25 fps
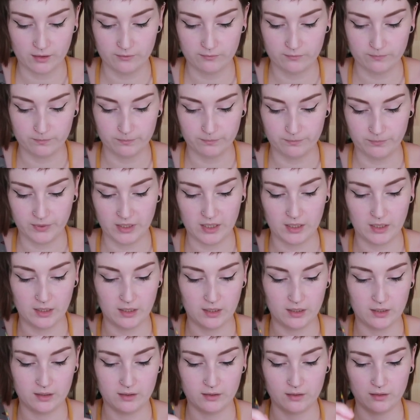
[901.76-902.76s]
I've
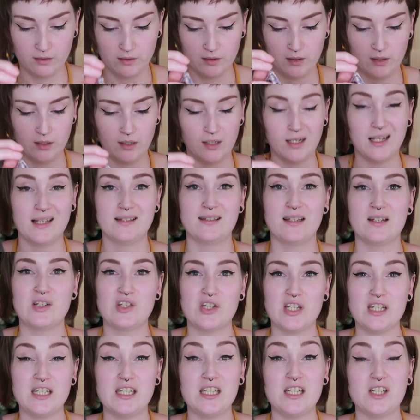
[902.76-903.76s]
been
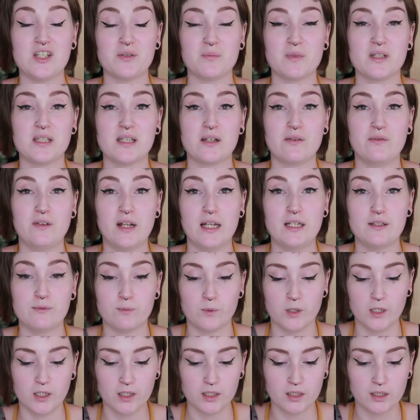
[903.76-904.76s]
essentially teaching myself lace
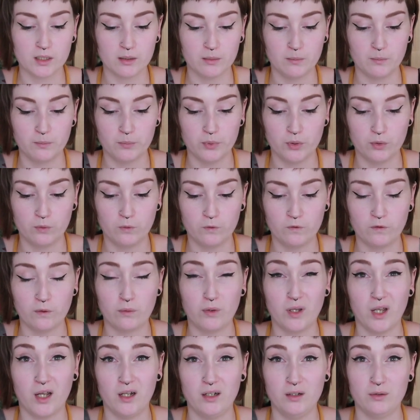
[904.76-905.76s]
work, but also
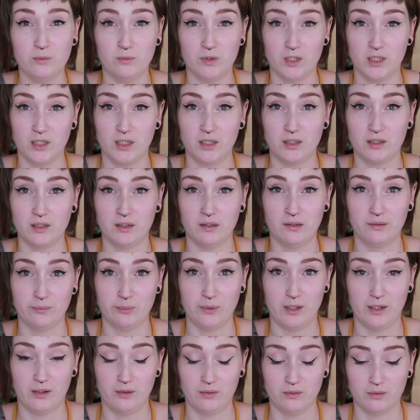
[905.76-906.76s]
colour work as
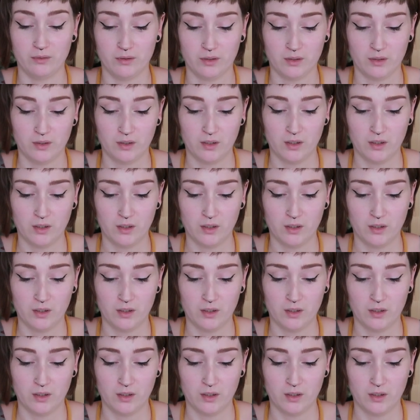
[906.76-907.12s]
well.